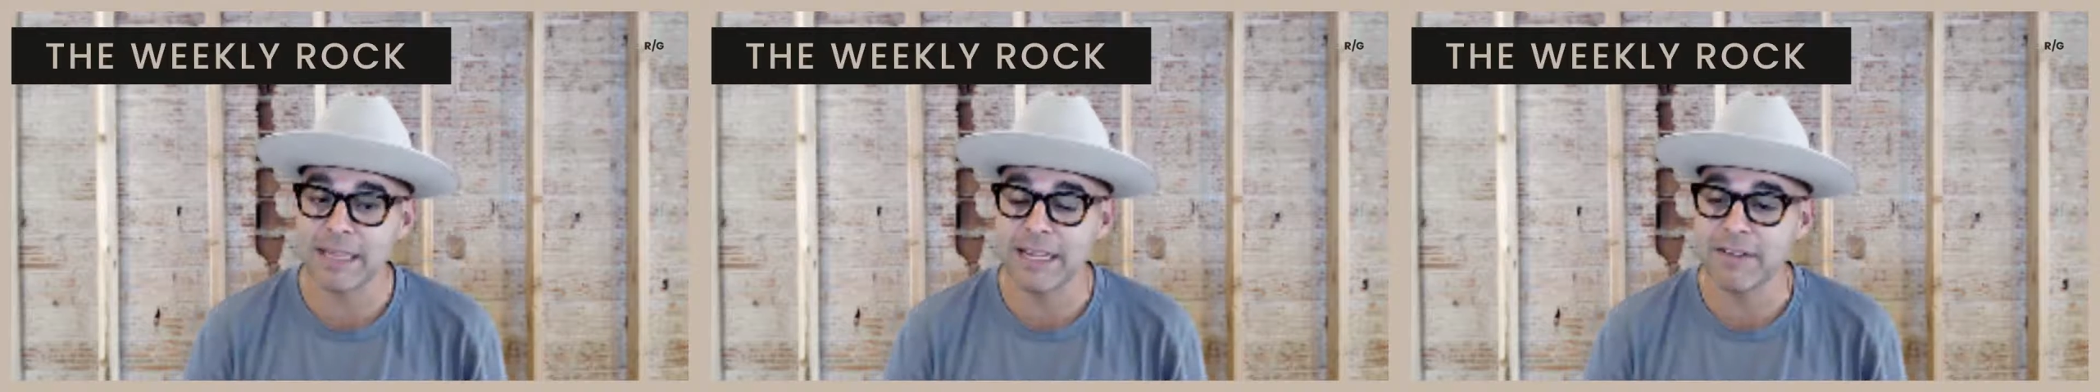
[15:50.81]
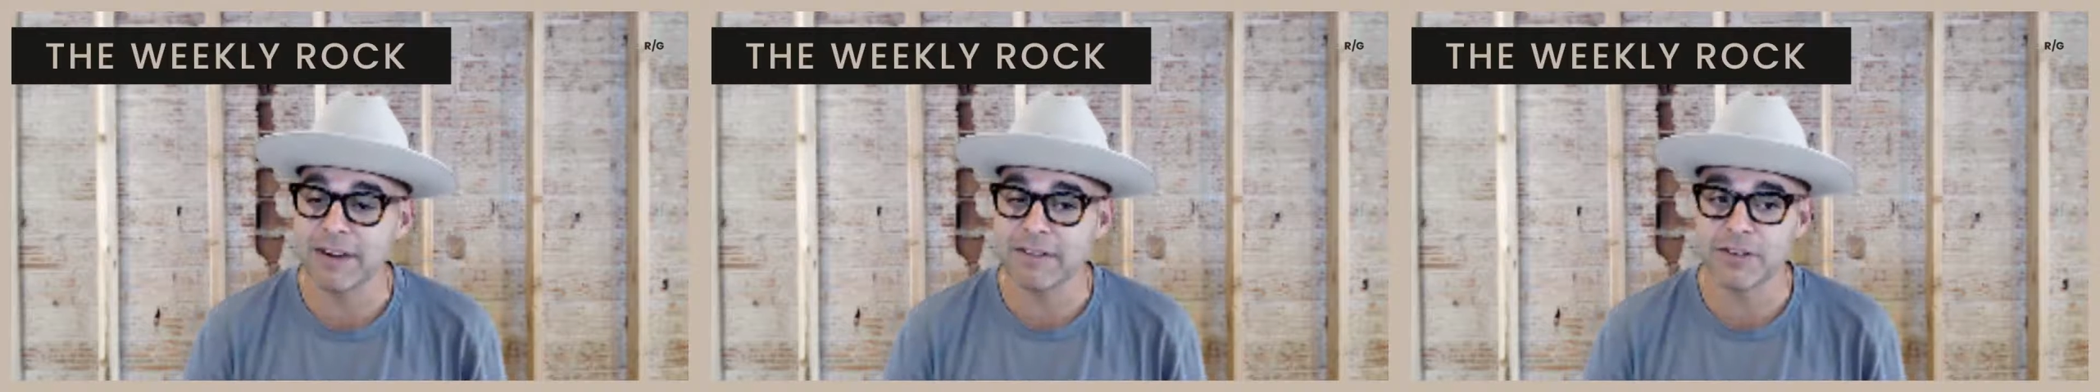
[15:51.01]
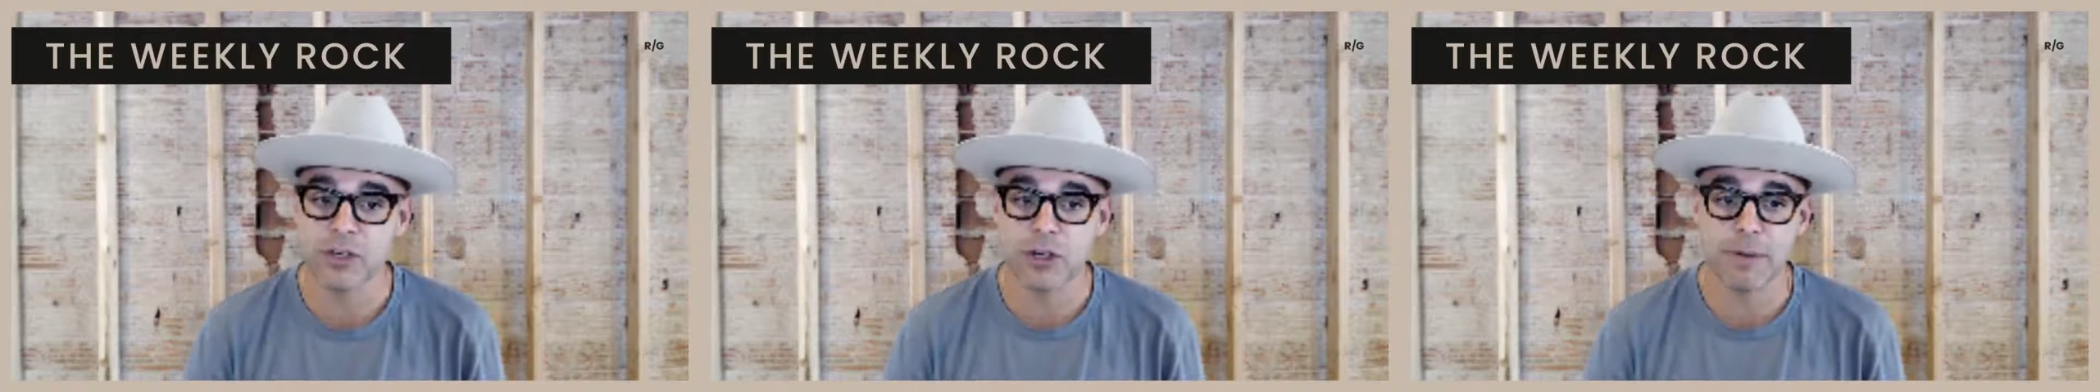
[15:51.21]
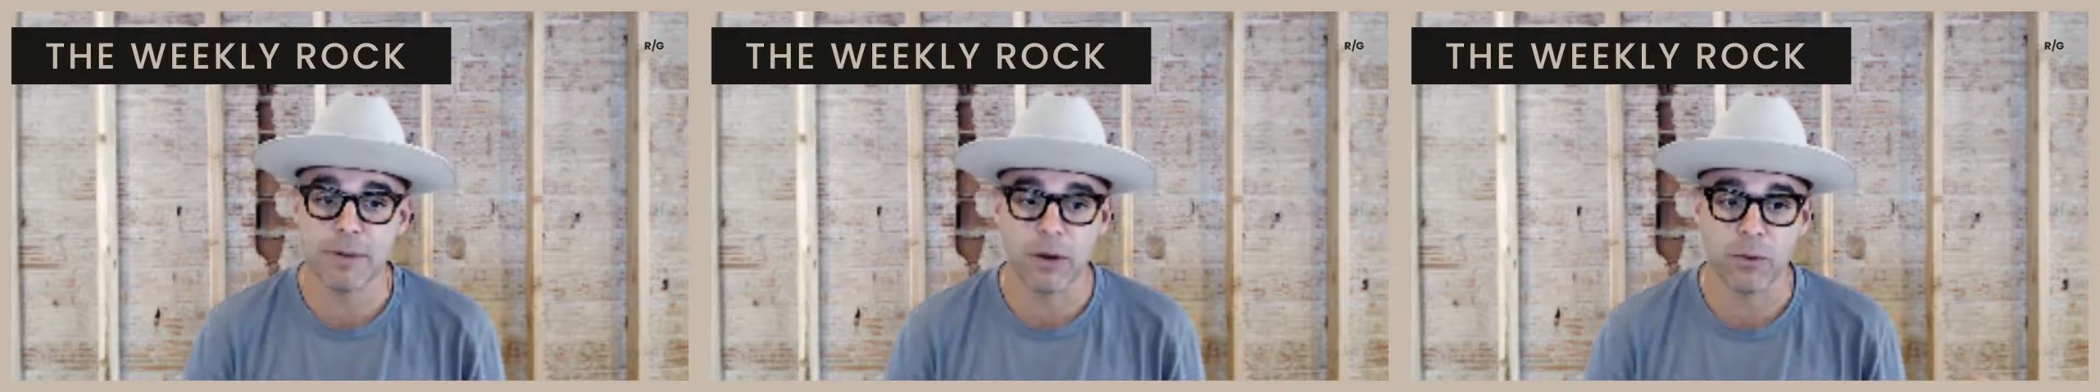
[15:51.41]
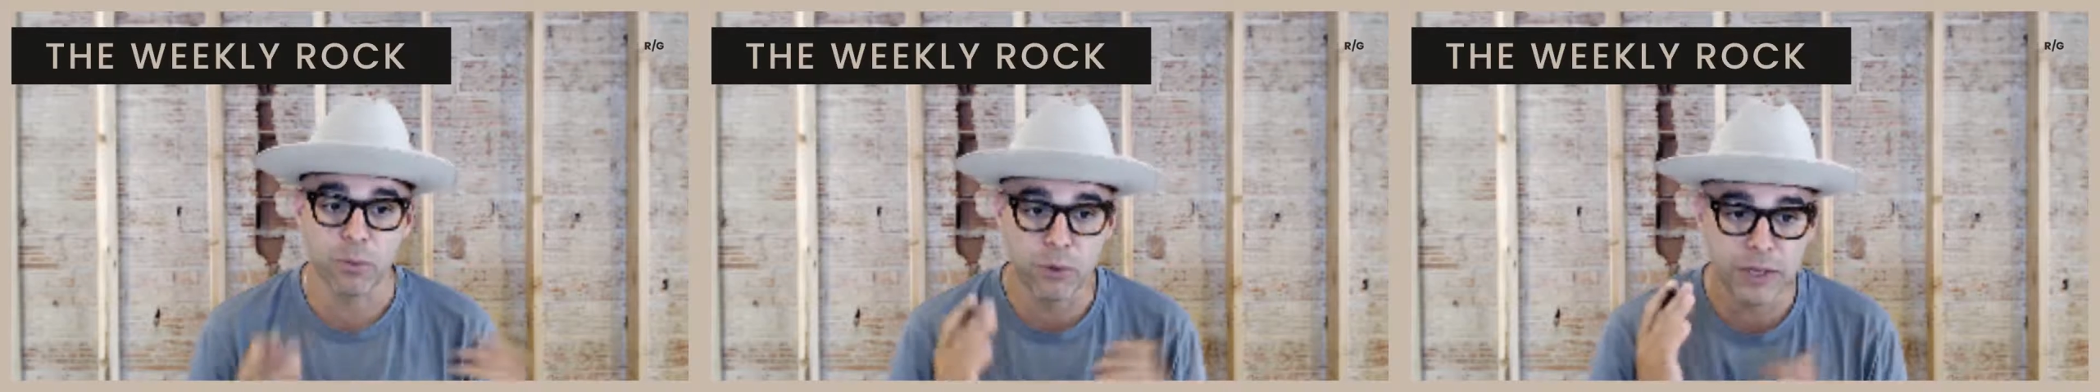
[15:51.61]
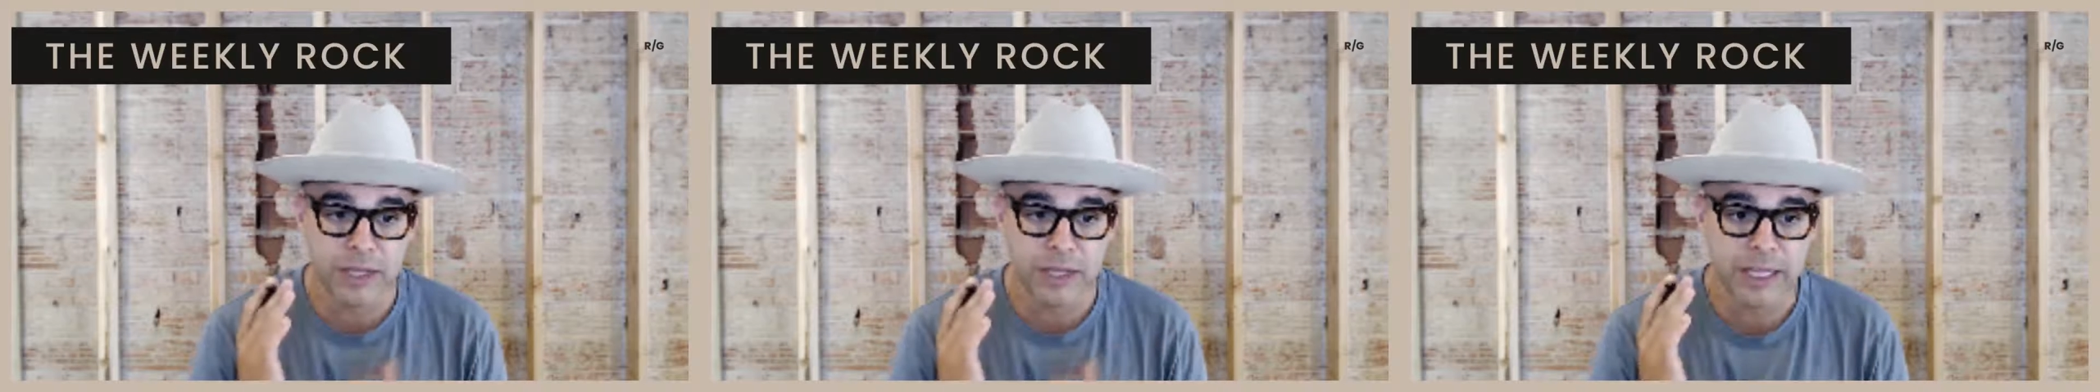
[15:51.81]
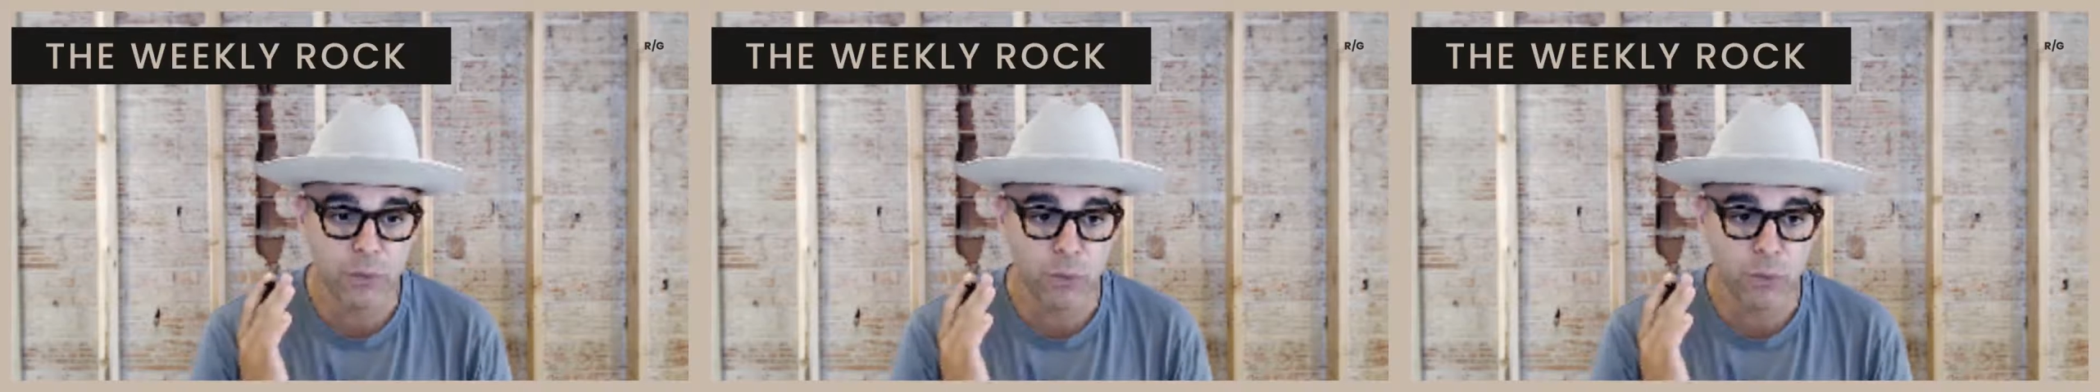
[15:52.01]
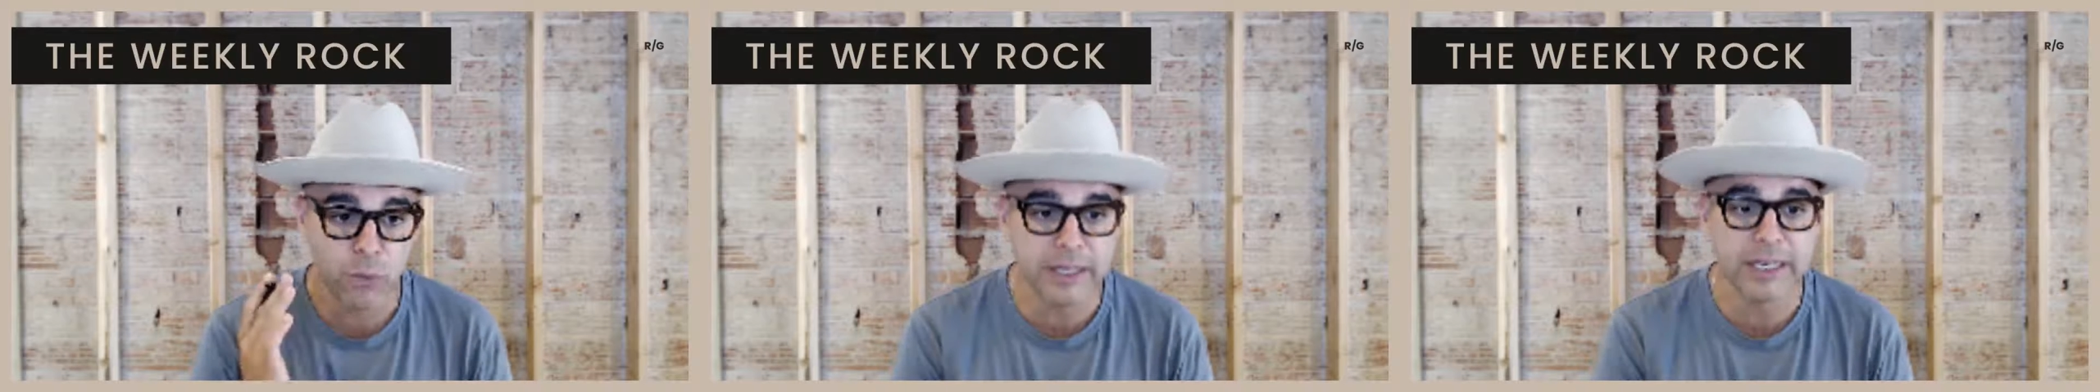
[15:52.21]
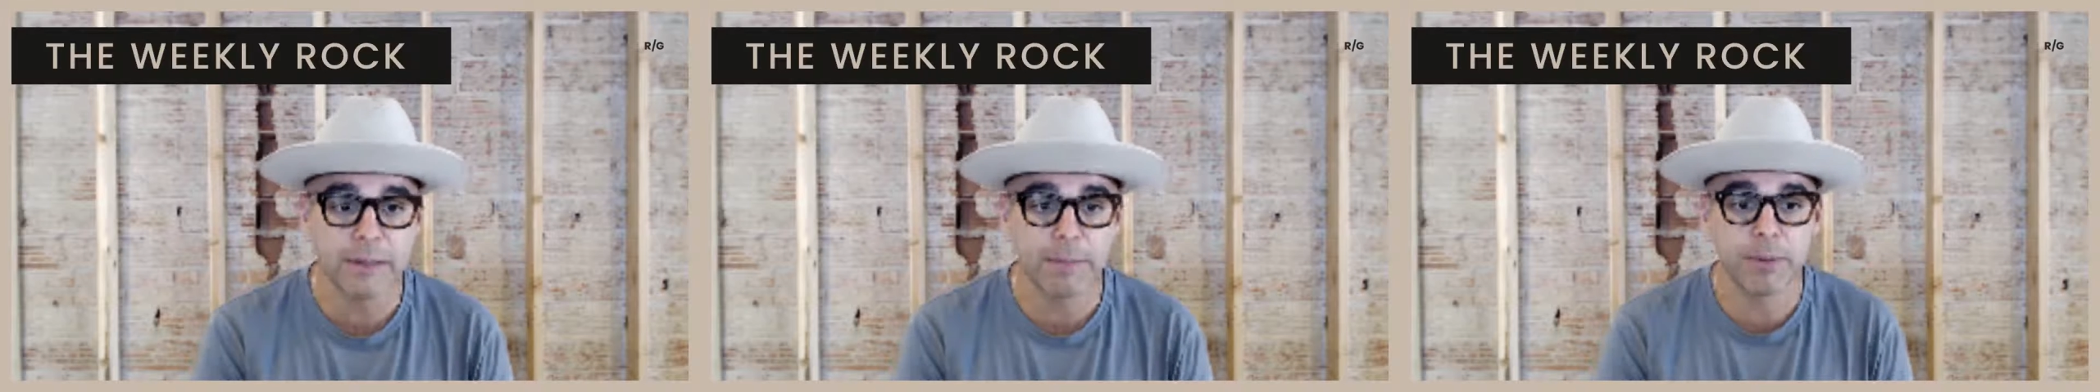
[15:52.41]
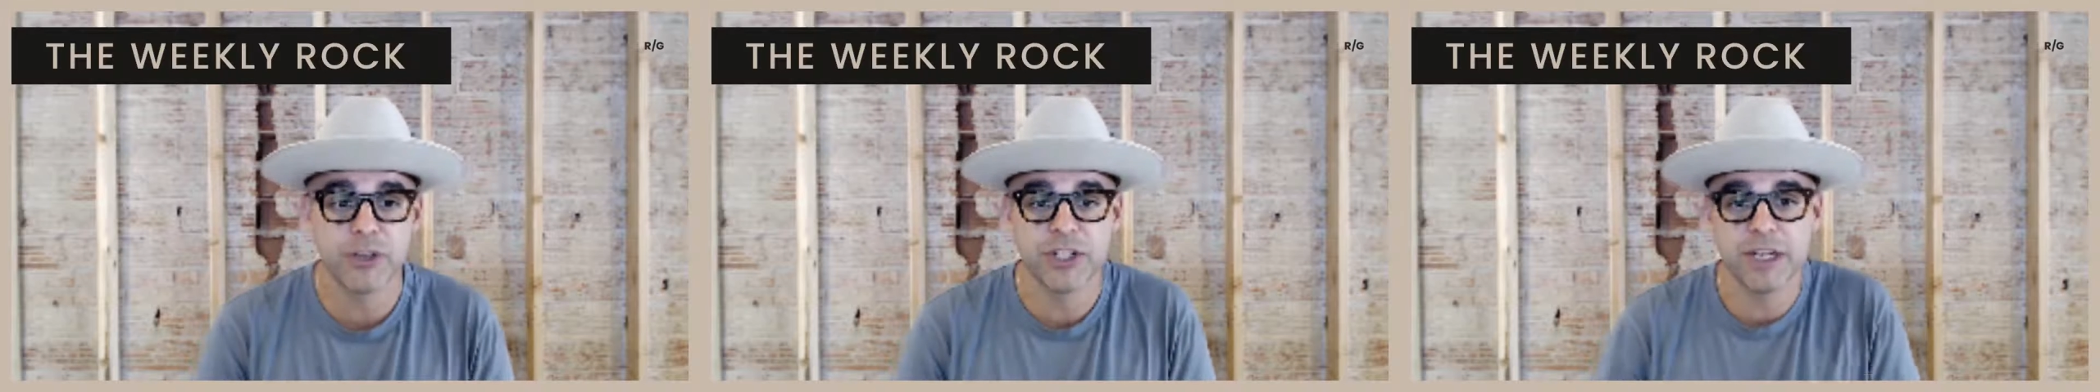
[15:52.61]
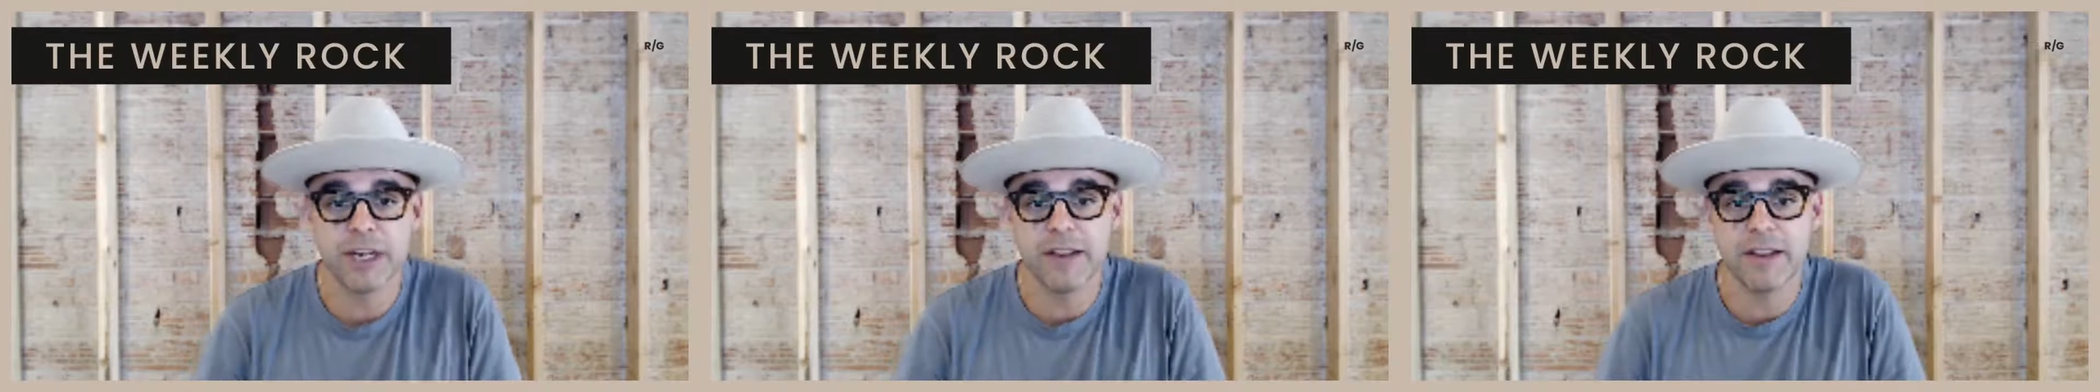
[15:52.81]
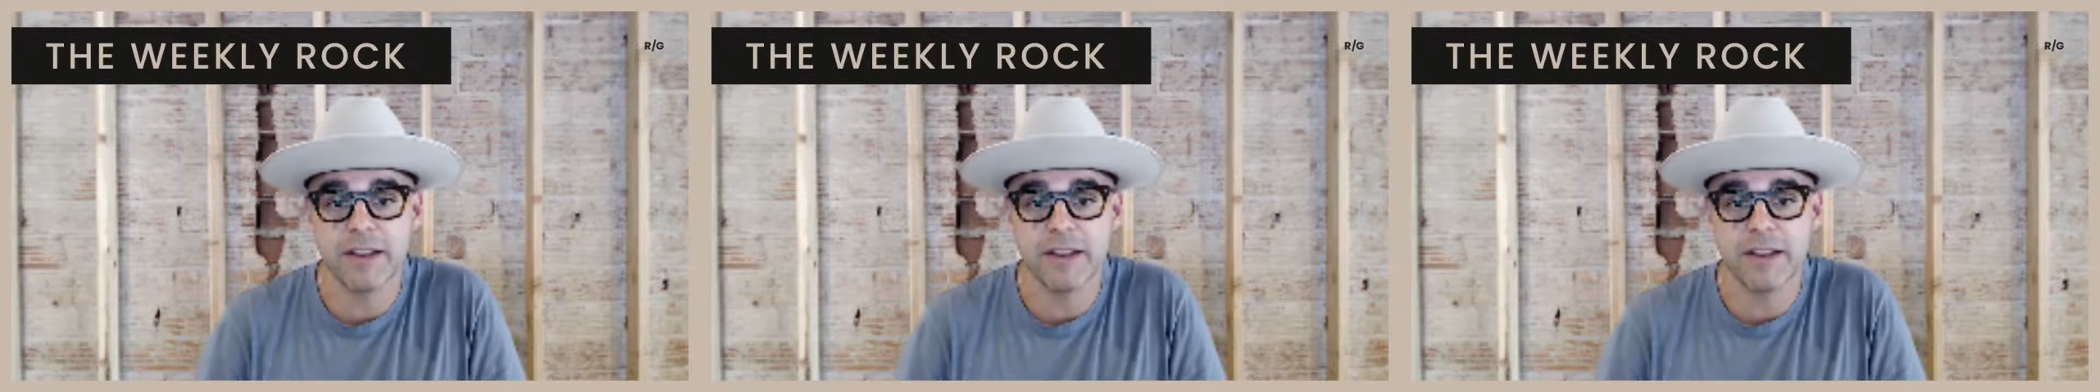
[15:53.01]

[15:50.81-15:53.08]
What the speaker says: And if so, am I really willing to push into that?